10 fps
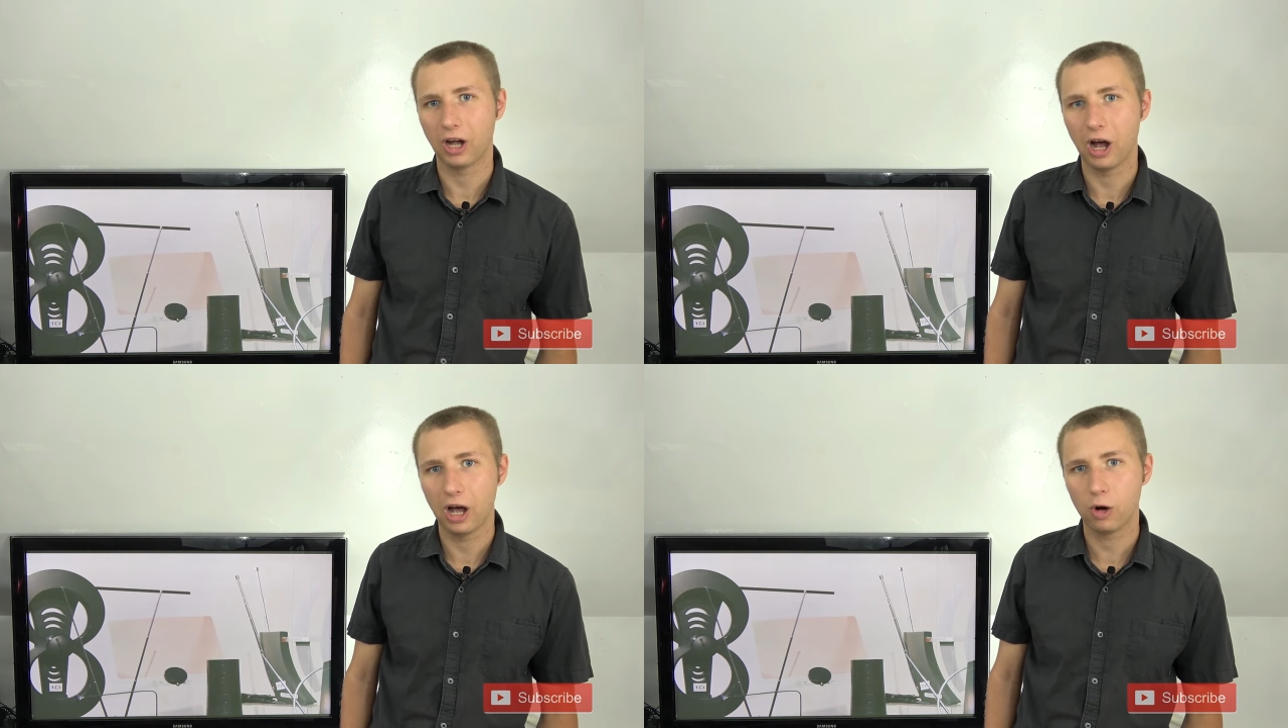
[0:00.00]

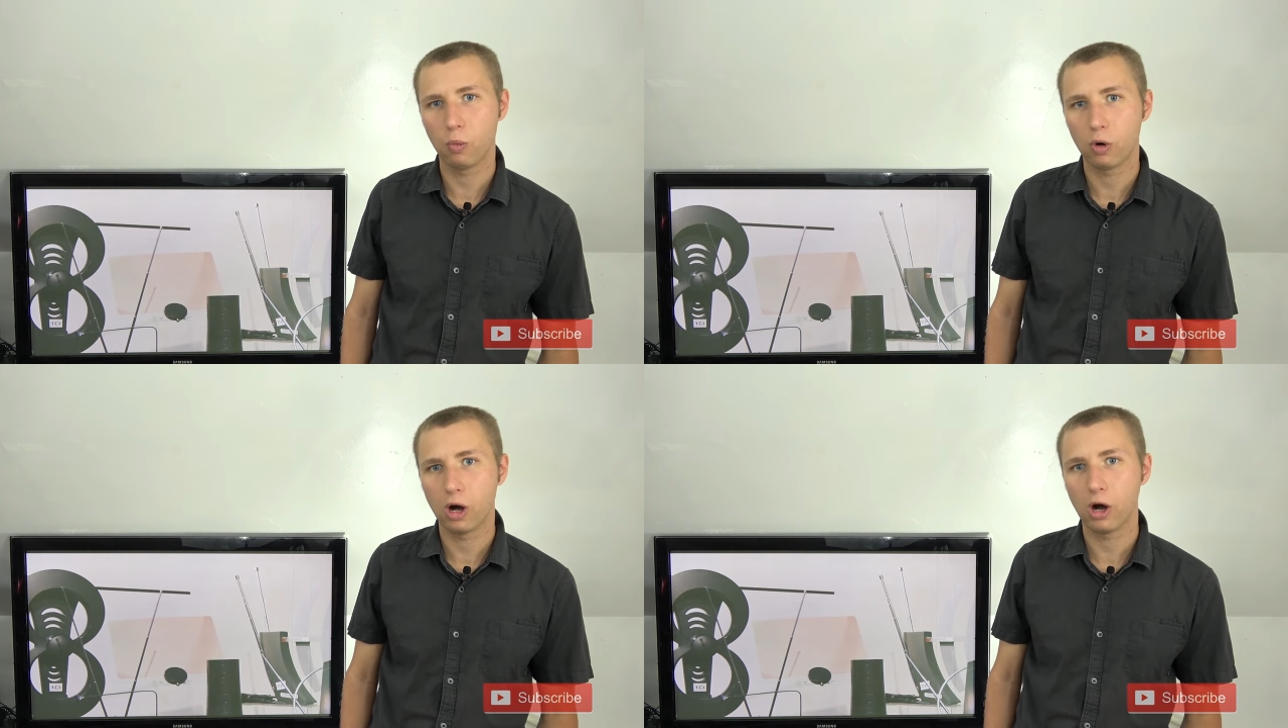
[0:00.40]
on a
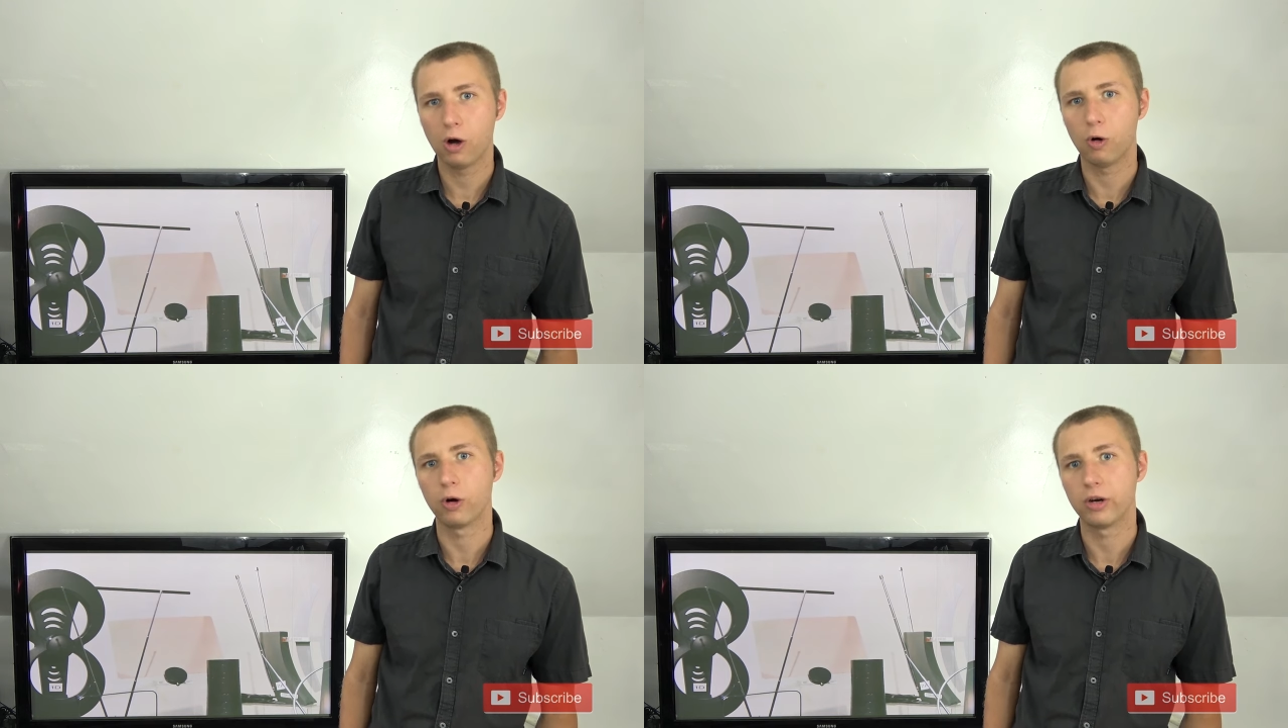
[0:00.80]

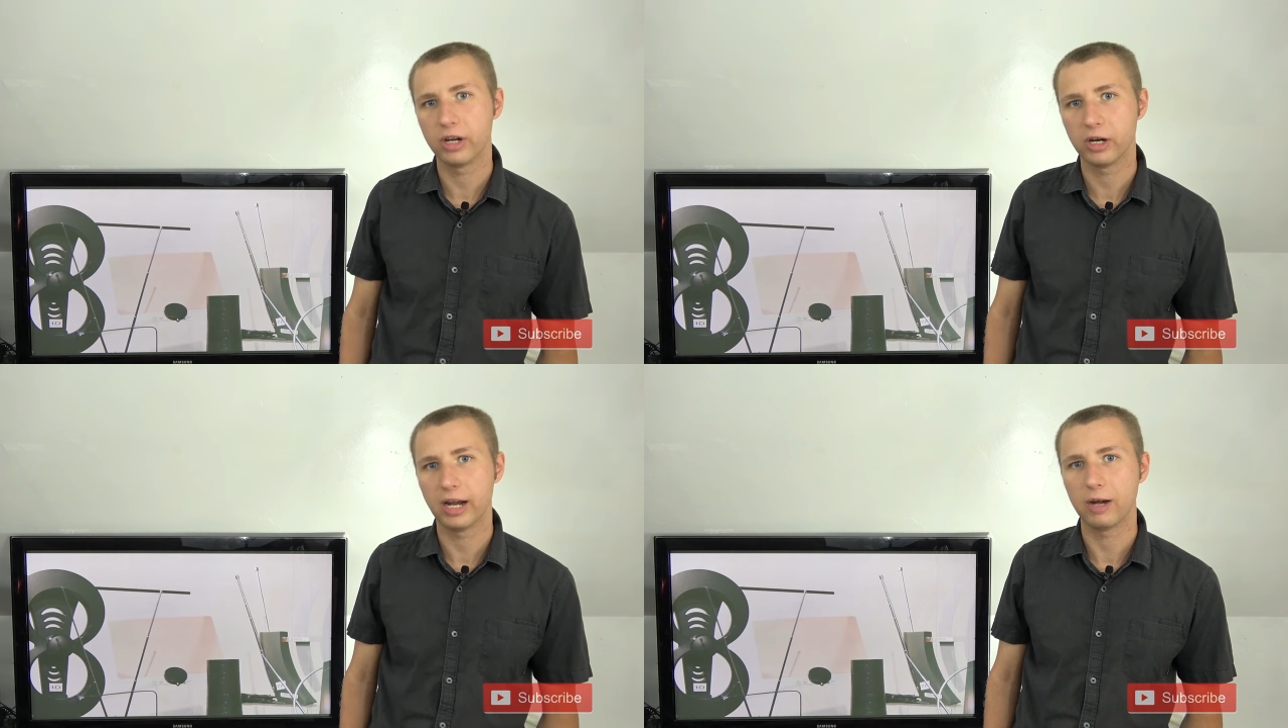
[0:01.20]
wall or
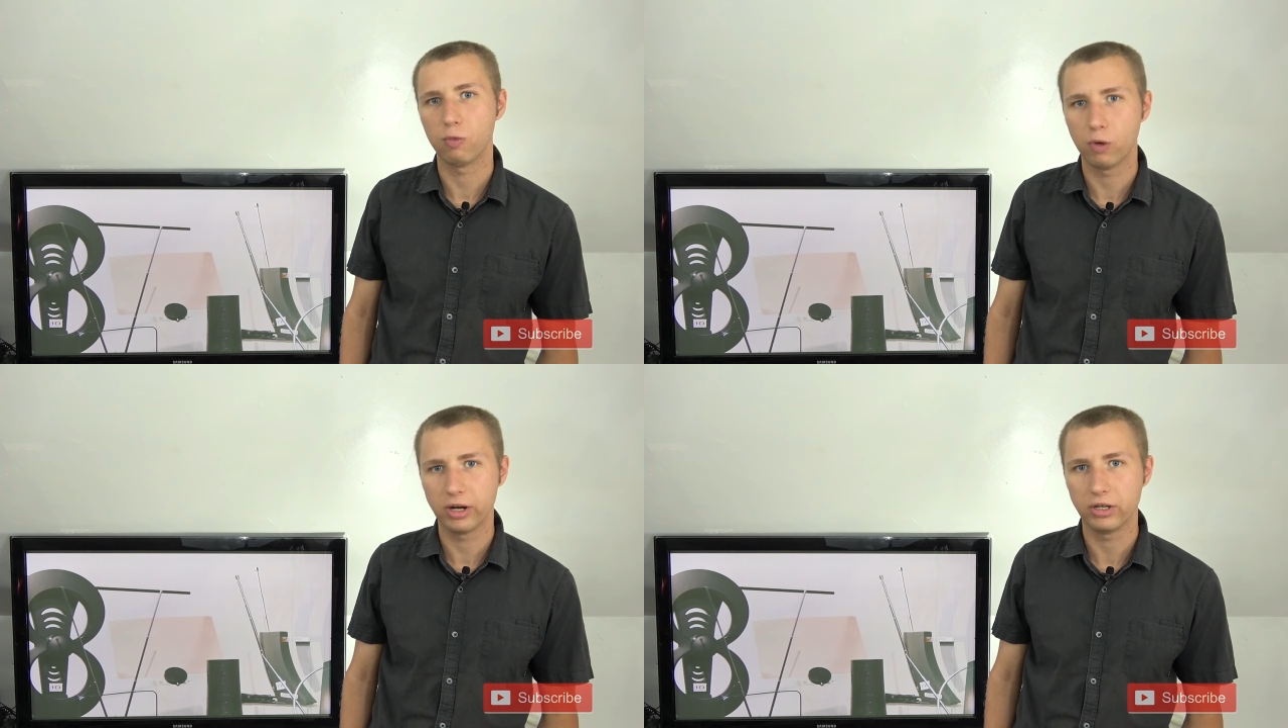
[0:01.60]
near a
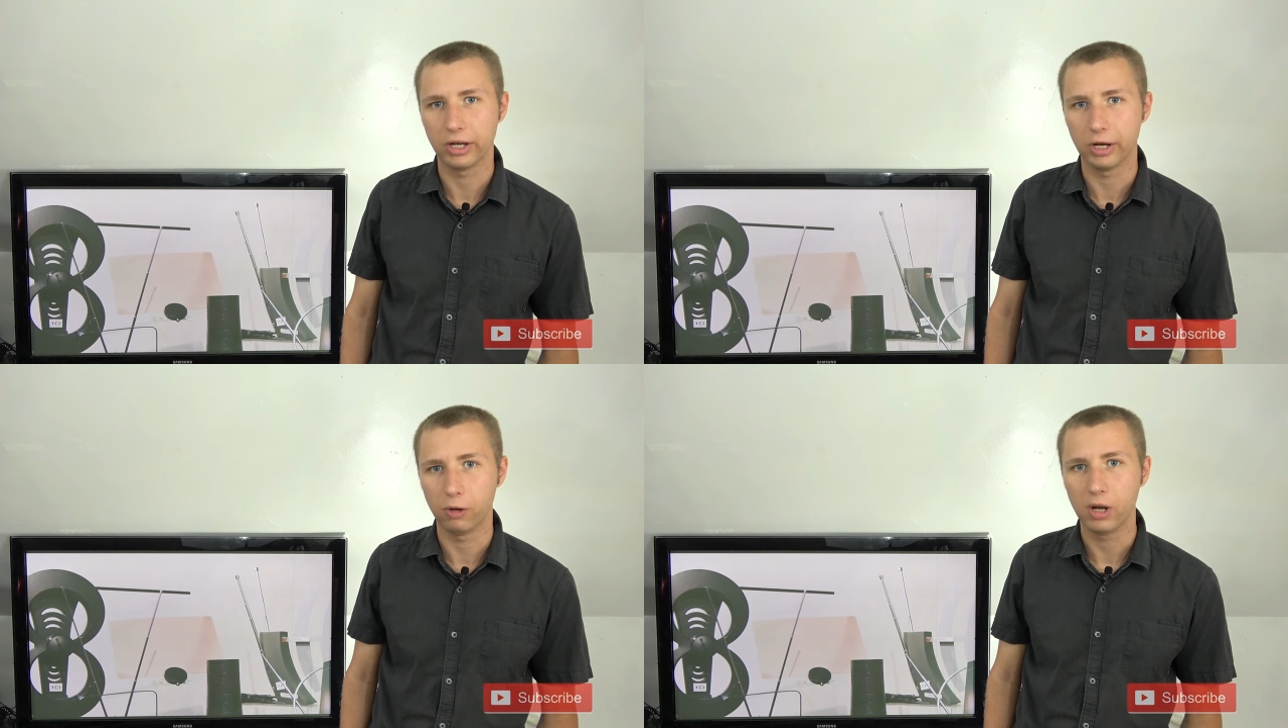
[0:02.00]

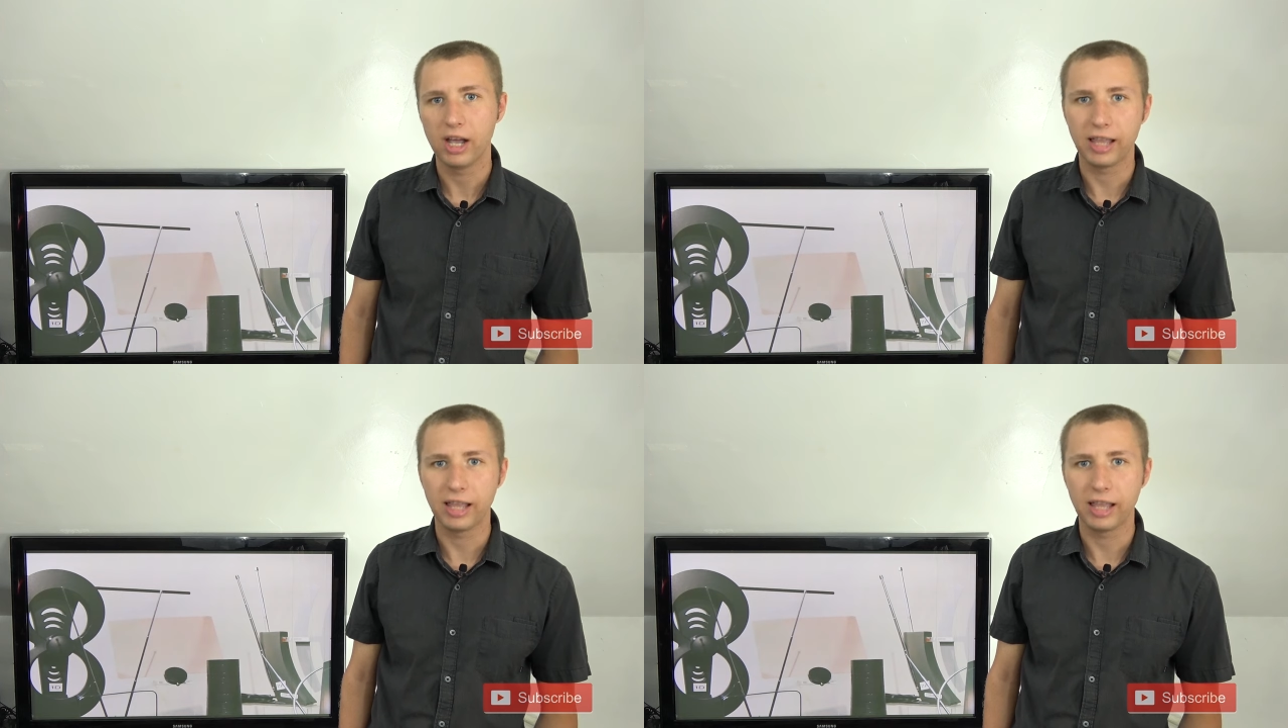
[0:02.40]
window